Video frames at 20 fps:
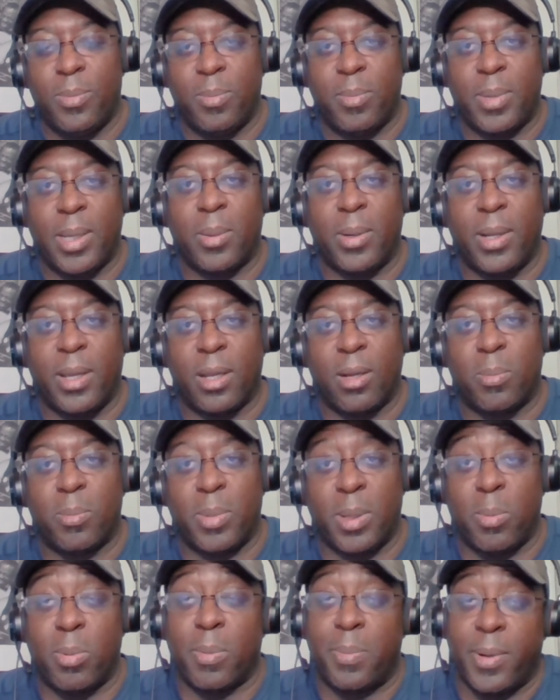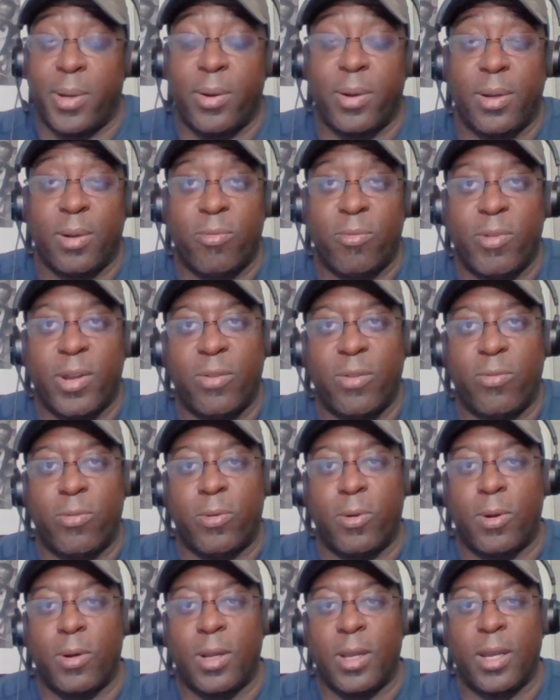be able to get it, be prepared and ready
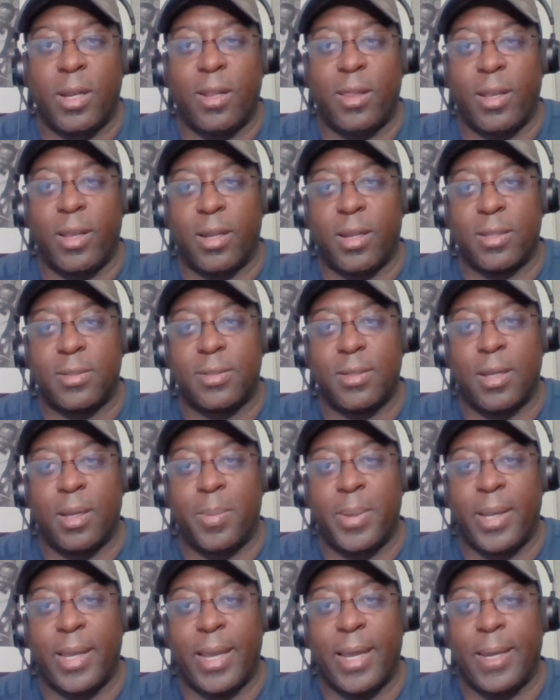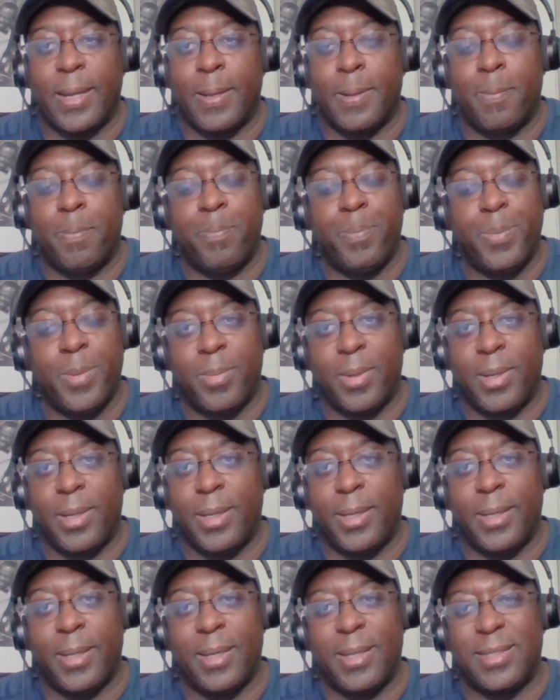for anything that's coming at him, but he
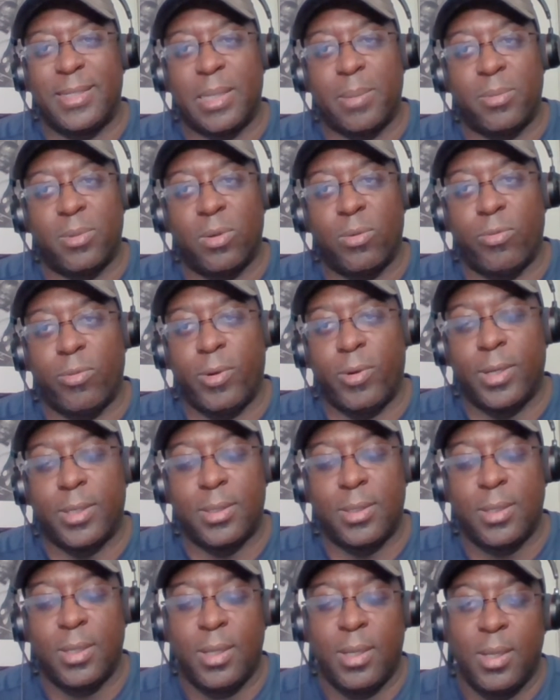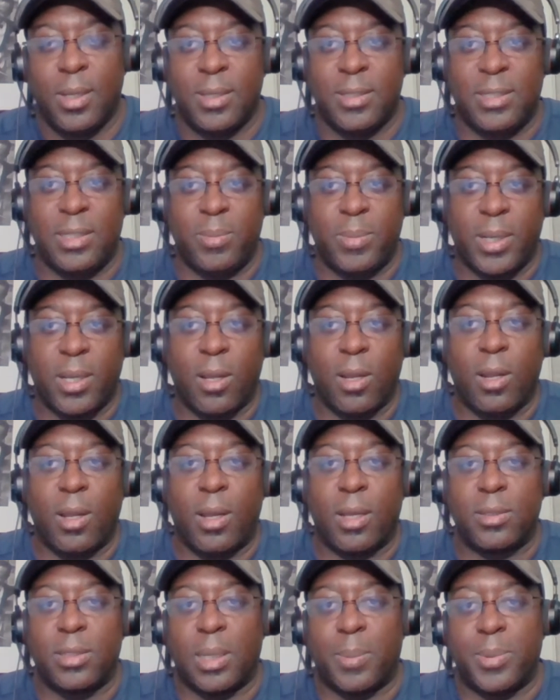didn't. He stepped over it. Seemed like a
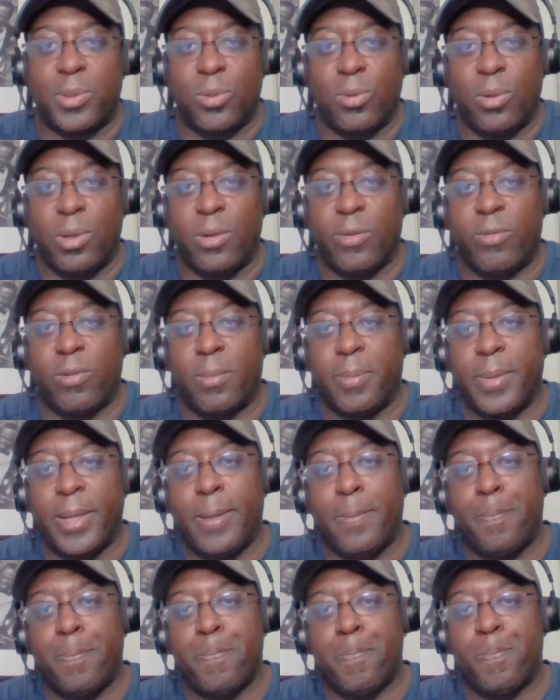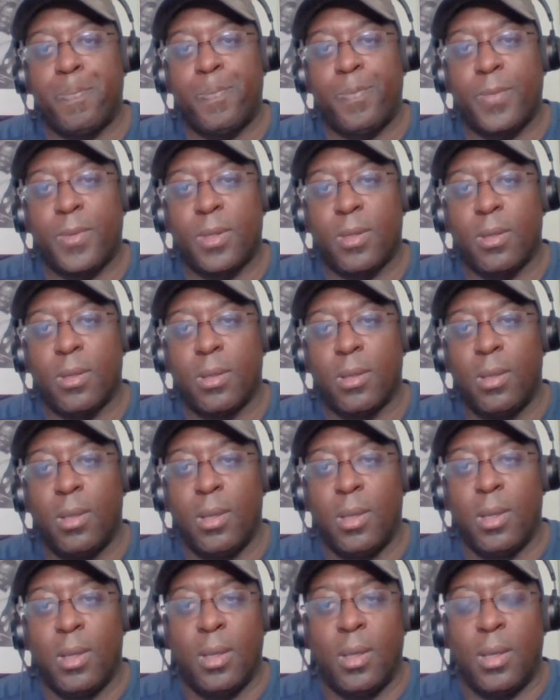lost opportunity for me.
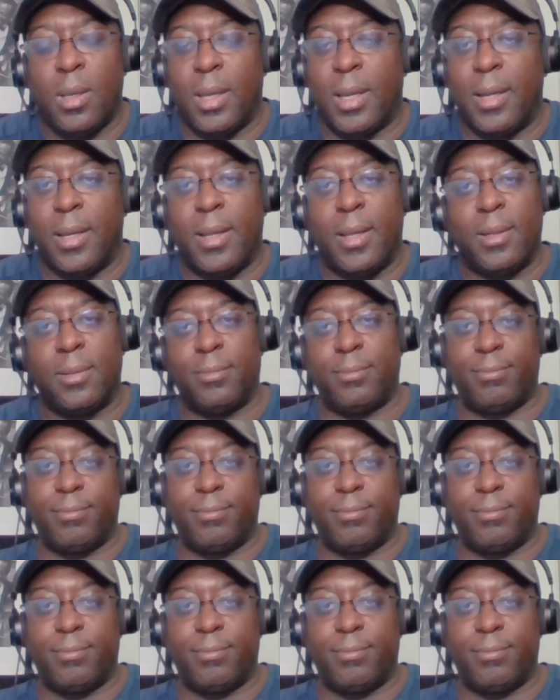And then